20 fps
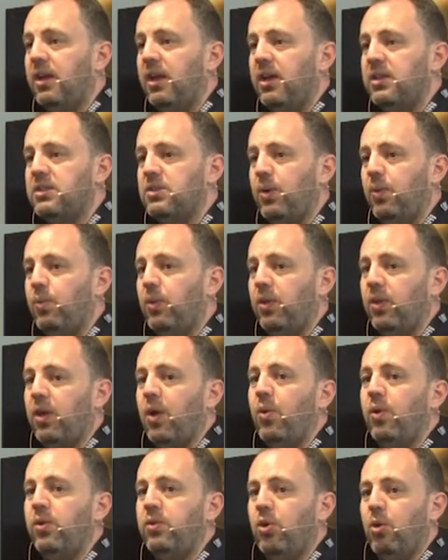so it will go
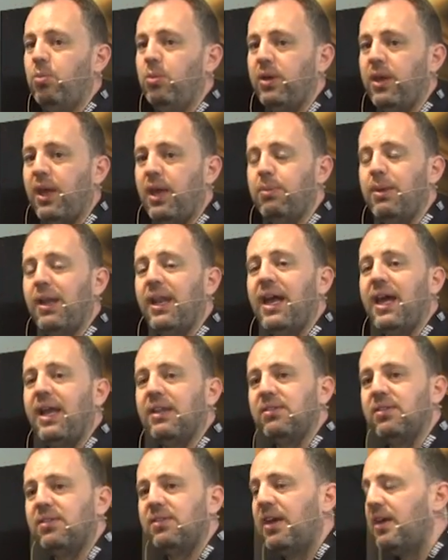on normal gigabit
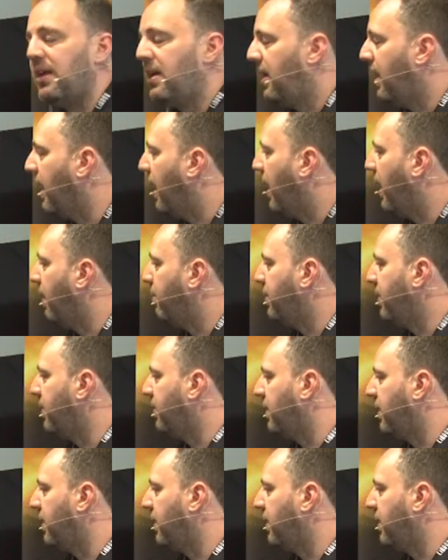LANs. But